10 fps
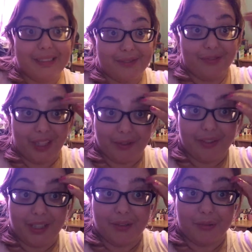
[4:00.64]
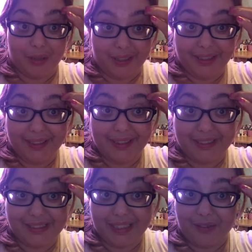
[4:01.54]
It's very, very wordy
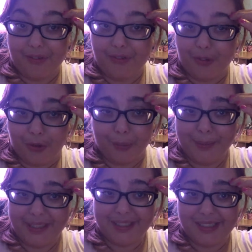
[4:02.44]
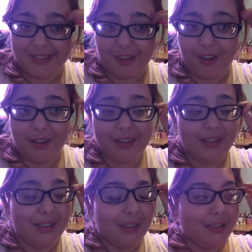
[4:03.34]
and it's like a four minute song.
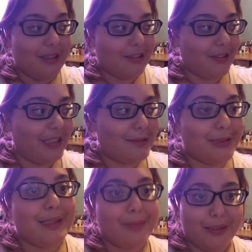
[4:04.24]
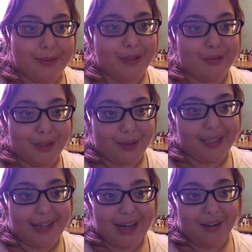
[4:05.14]
So that's what I'm going to be doing
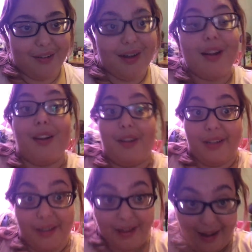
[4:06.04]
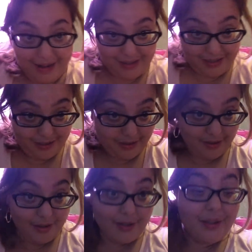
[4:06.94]
right now, learning that.
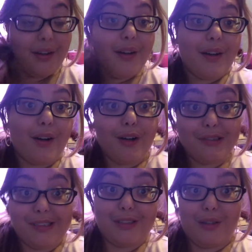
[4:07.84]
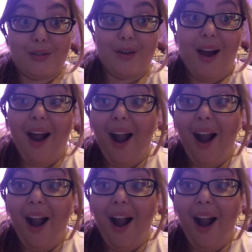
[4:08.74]
Also,